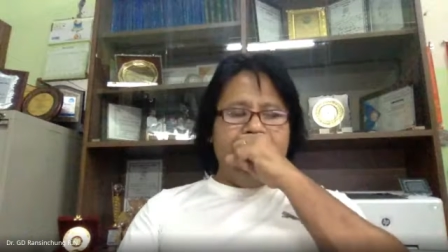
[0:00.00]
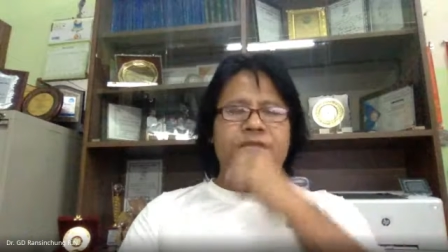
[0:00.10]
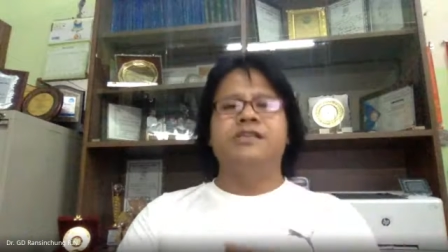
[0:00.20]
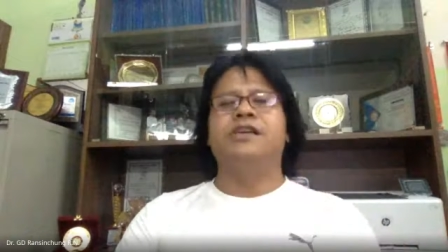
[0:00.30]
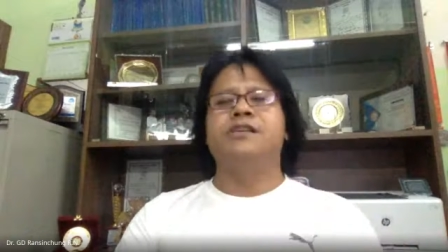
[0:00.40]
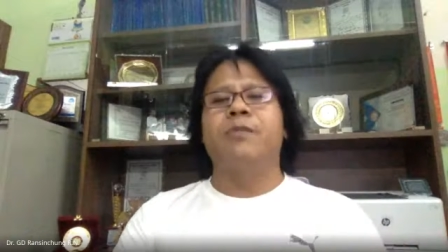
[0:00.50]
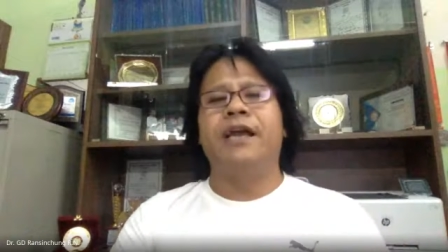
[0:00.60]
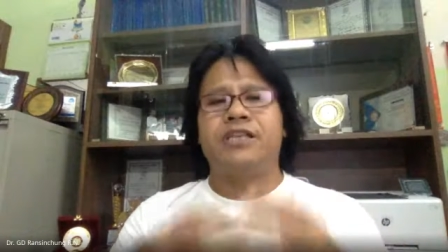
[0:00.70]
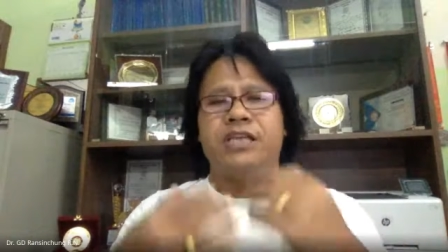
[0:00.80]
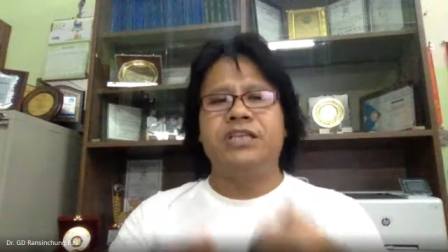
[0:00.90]
This is
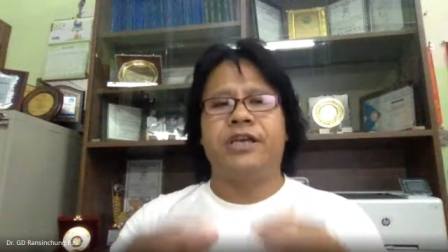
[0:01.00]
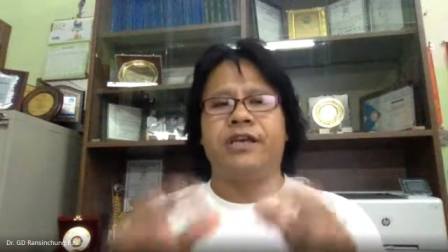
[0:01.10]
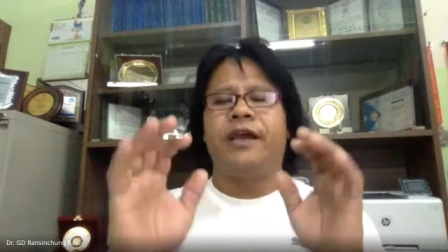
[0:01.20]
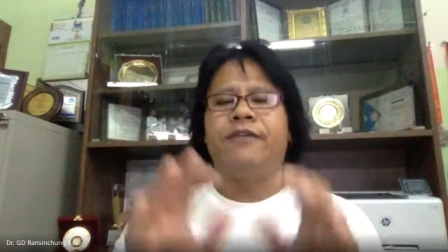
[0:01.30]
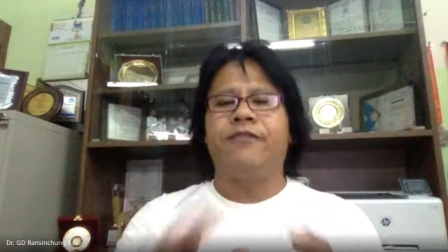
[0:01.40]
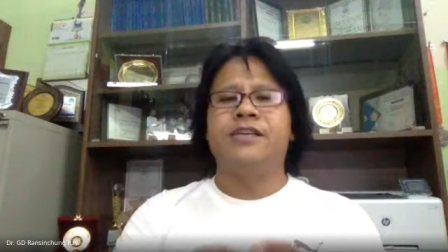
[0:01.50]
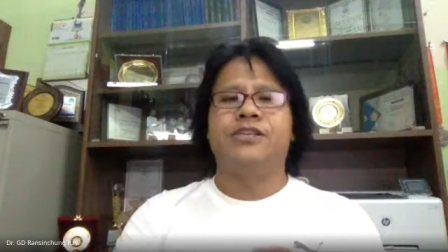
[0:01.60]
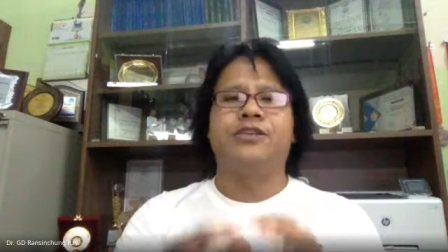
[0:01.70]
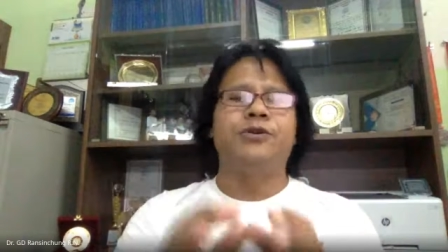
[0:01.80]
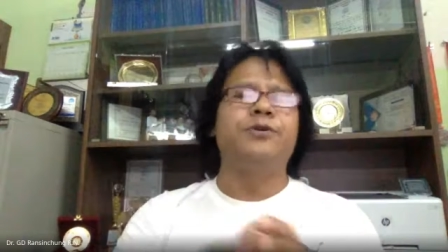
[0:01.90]
my sincere
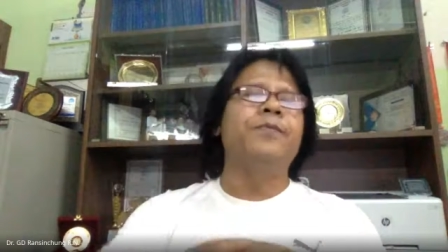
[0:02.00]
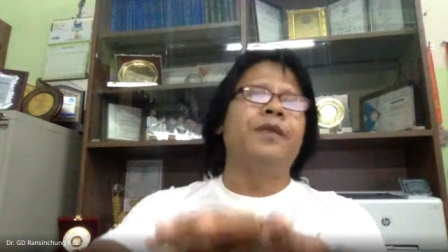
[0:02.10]
advice to